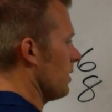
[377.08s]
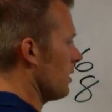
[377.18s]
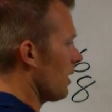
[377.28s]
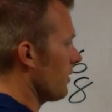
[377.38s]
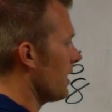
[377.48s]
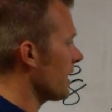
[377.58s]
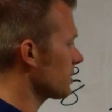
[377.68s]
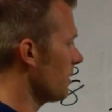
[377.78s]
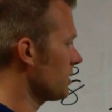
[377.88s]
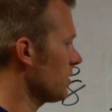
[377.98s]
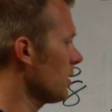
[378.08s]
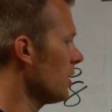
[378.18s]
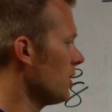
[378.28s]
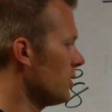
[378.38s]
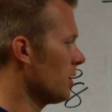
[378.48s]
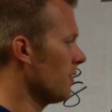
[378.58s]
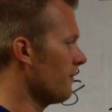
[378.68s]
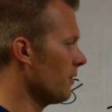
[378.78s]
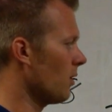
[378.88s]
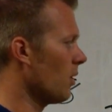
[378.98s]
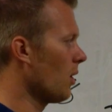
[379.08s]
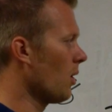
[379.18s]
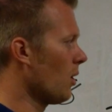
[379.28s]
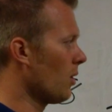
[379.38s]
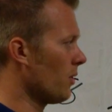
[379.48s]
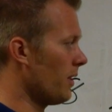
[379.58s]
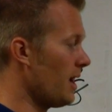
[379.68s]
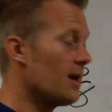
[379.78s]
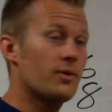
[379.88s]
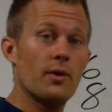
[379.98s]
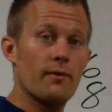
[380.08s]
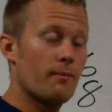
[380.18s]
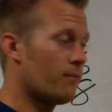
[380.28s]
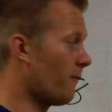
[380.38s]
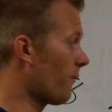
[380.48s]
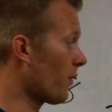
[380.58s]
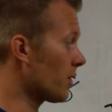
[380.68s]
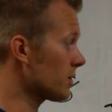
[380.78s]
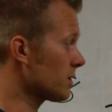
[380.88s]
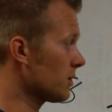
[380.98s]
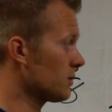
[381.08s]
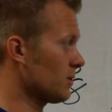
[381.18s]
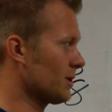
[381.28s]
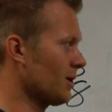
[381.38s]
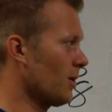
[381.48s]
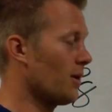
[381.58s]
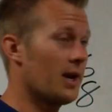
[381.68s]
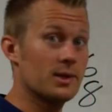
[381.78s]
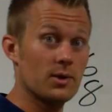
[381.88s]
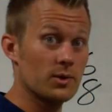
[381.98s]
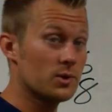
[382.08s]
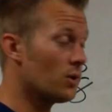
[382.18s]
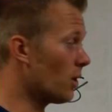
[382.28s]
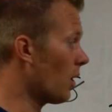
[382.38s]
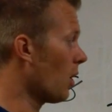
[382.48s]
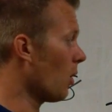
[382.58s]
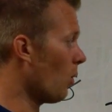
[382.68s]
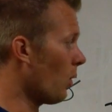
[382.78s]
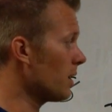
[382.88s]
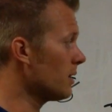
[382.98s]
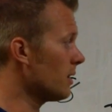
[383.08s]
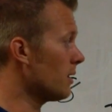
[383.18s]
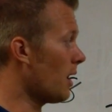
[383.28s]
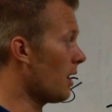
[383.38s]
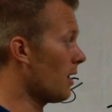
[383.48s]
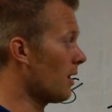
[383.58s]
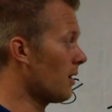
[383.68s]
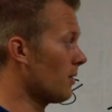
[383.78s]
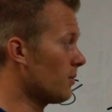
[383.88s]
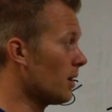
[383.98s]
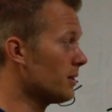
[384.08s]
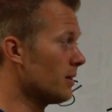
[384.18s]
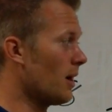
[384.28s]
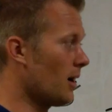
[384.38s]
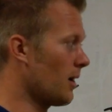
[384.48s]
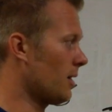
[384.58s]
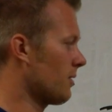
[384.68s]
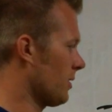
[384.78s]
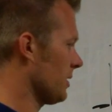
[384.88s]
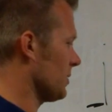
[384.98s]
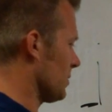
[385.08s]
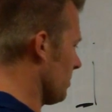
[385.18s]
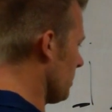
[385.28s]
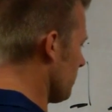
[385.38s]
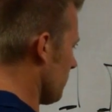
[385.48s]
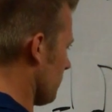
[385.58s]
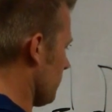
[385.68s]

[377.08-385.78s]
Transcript: And then on the next measure, you're going to feel the 8th note first, so it's going to go to the next note sooner. 1 la, 1 la. I guess this would be,